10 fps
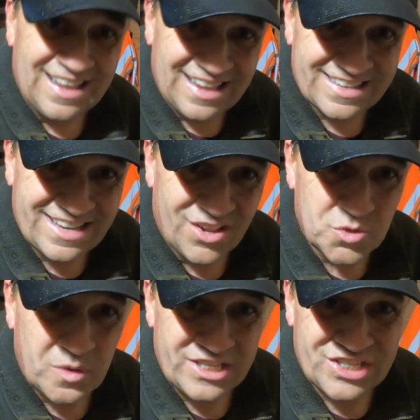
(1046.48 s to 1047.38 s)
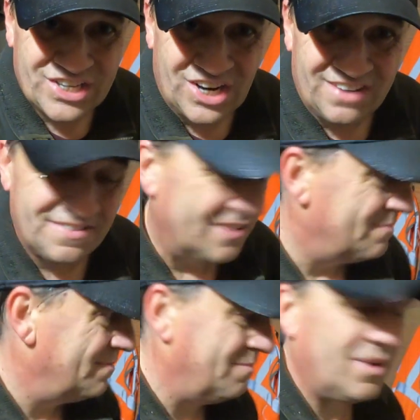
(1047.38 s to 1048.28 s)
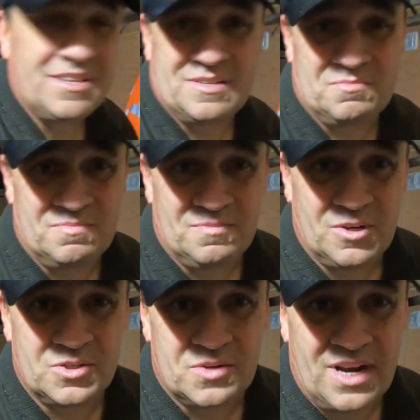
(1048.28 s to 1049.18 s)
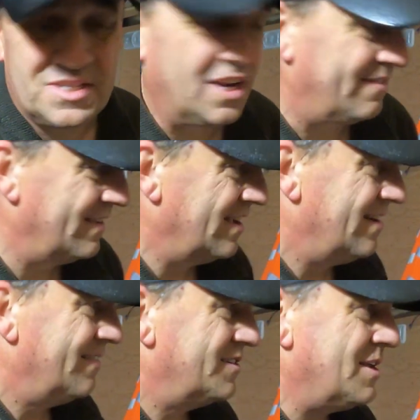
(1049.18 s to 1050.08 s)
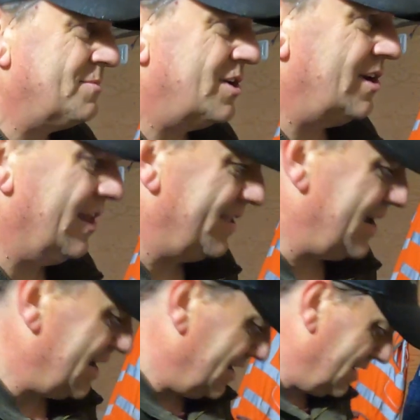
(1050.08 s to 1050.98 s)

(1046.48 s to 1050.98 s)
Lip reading: Let's get all this wet shit off and put on some good dry stuff. First I'm turning on the heat.